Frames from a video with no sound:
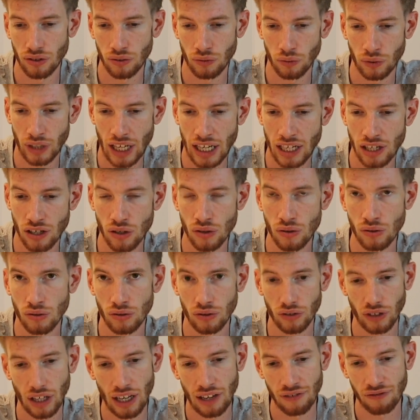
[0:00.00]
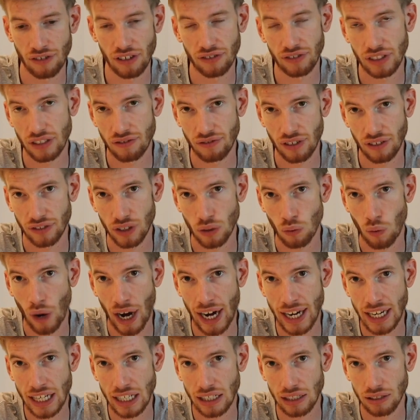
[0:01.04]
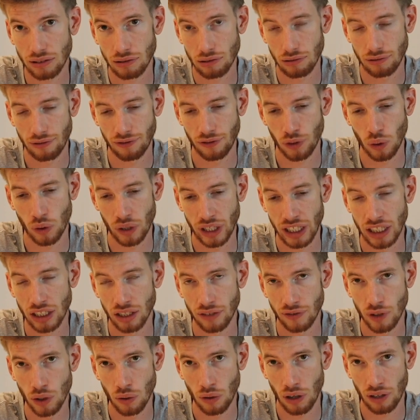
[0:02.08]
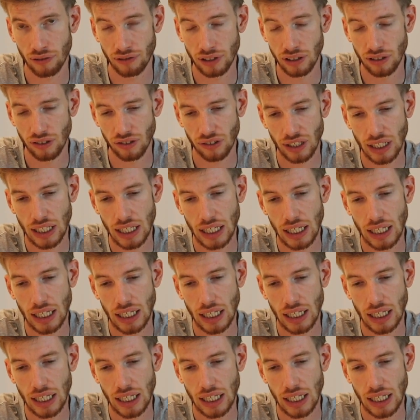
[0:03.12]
they use a 50-50 weighting for interview offers.